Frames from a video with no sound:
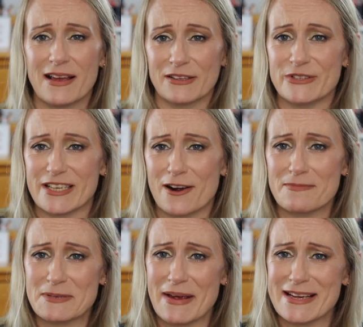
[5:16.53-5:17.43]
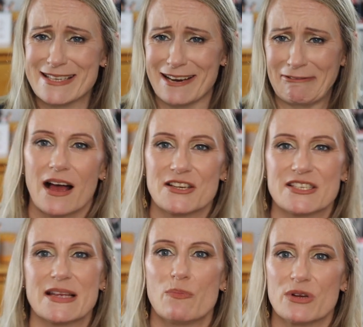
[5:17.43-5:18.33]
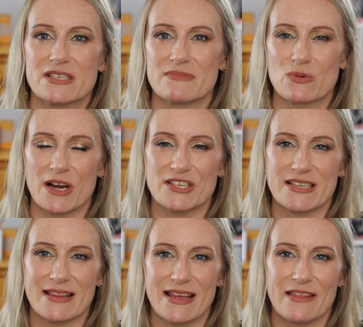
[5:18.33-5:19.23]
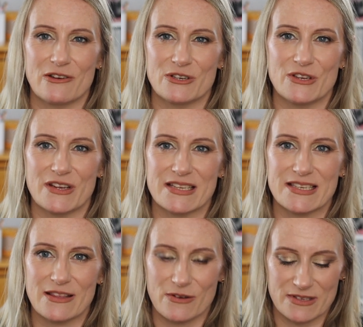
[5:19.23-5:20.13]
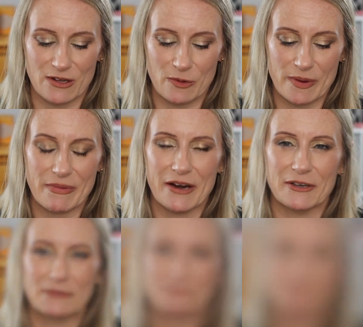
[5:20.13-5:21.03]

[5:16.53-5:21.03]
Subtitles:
Losing arm space. I'll just input some swatches at the end there so you can see those a little bit better.